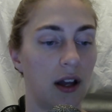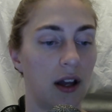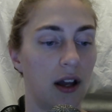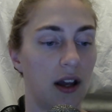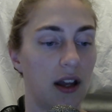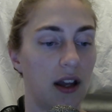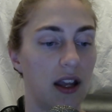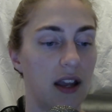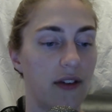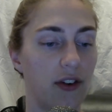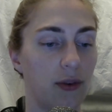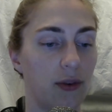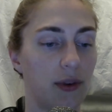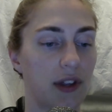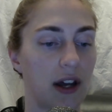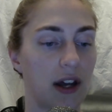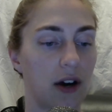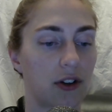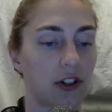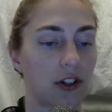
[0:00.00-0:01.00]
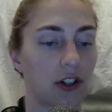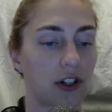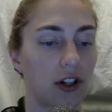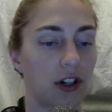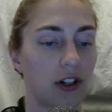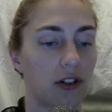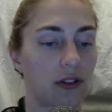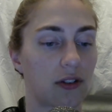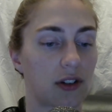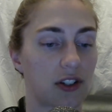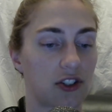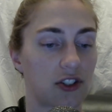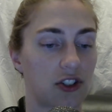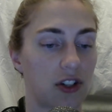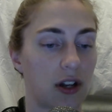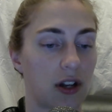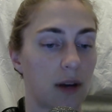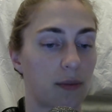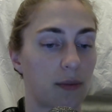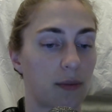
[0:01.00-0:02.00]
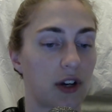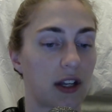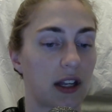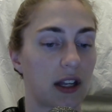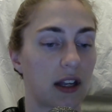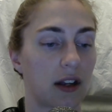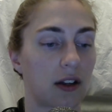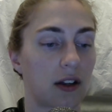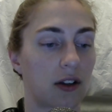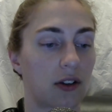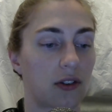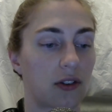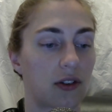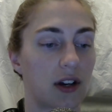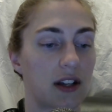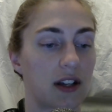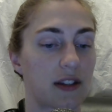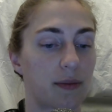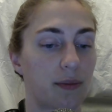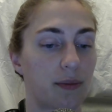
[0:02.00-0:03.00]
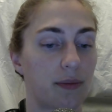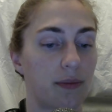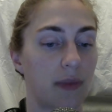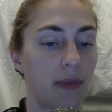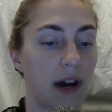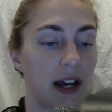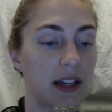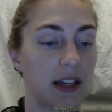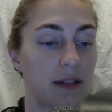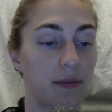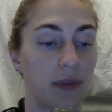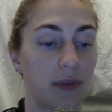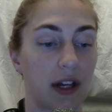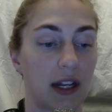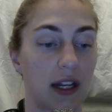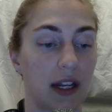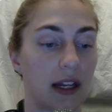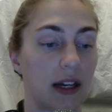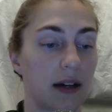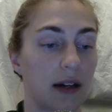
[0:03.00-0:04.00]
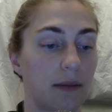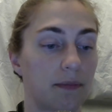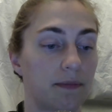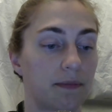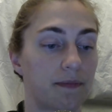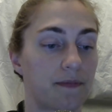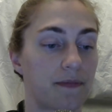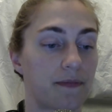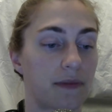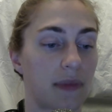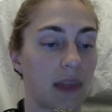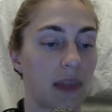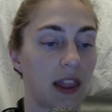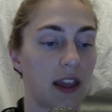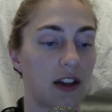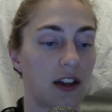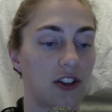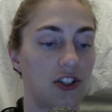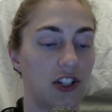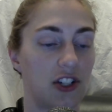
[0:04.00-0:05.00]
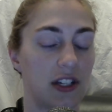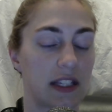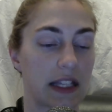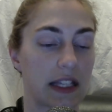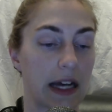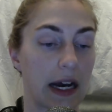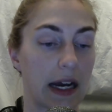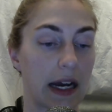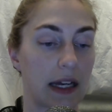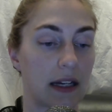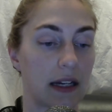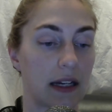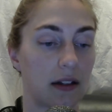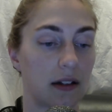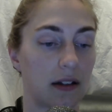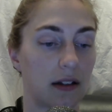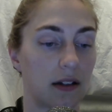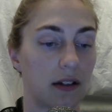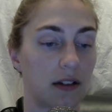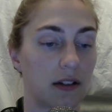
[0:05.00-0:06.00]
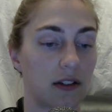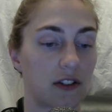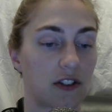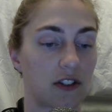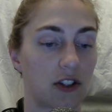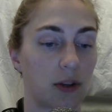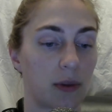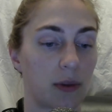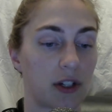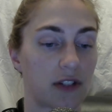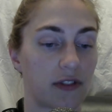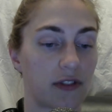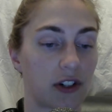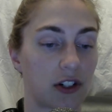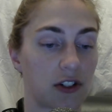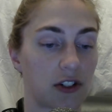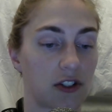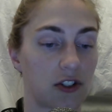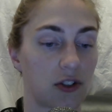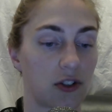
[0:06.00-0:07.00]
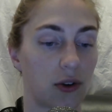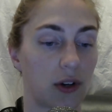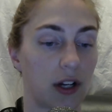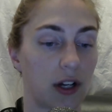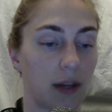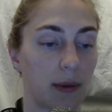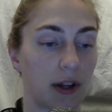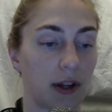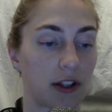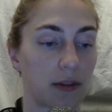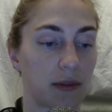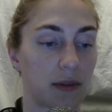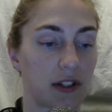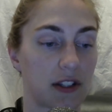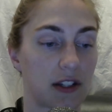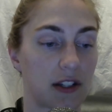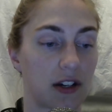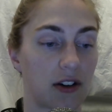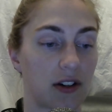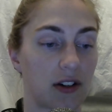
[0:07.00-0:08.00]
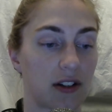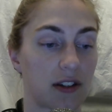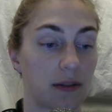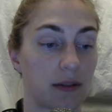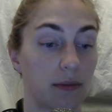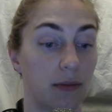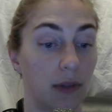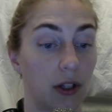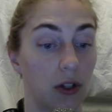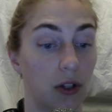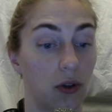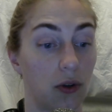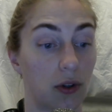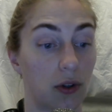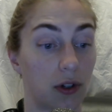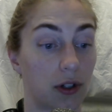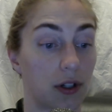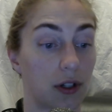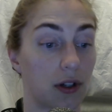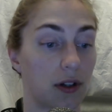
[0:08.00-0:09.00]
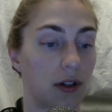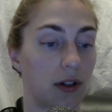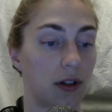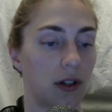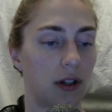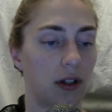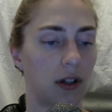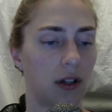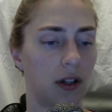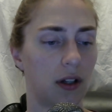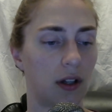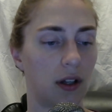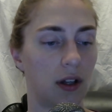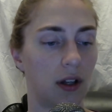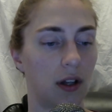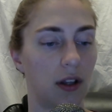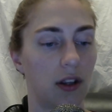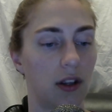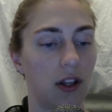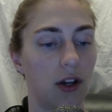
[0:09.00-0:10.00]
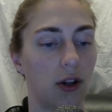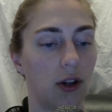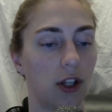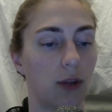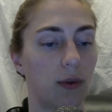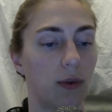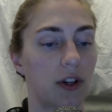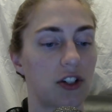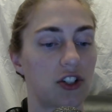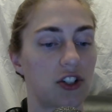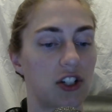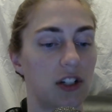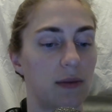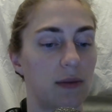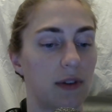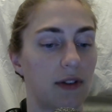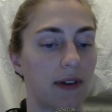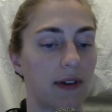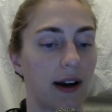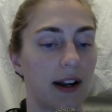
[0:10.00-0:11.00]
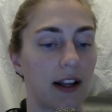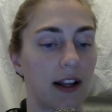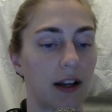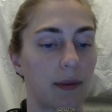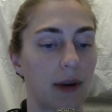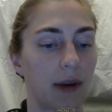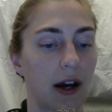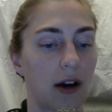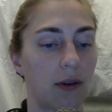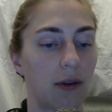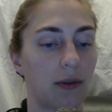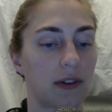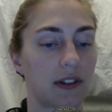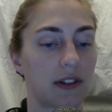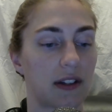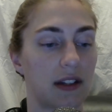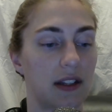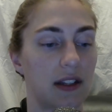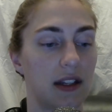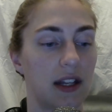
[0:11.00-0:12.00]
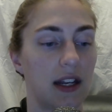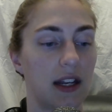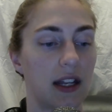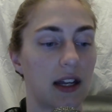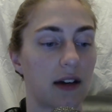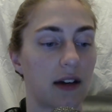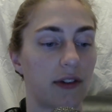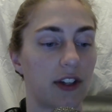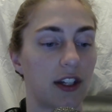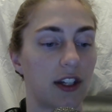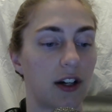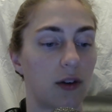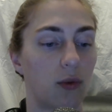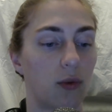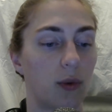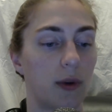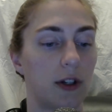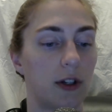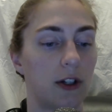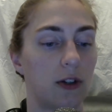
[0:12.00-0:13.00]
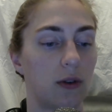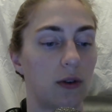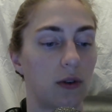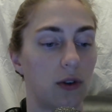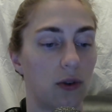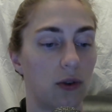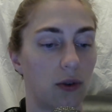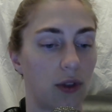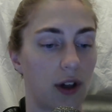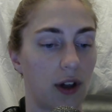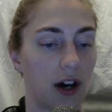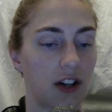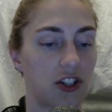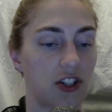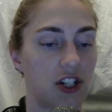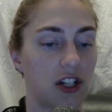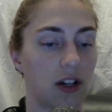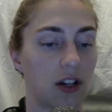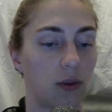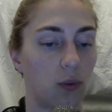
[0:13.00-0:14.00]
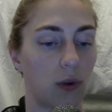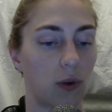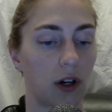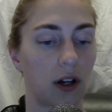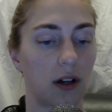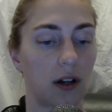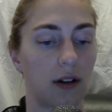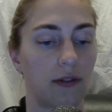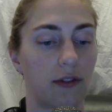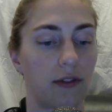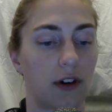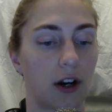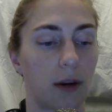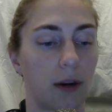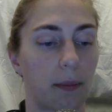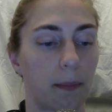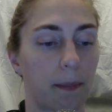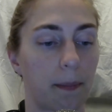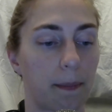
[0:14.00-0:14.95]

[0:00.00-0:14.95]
Even without her good Christian upbringing, Grace might pity him. She sighed. So much for her story about the mysterious milord. The only one she'd be writing about was a ninny of a young woman who thought she could work on a farm.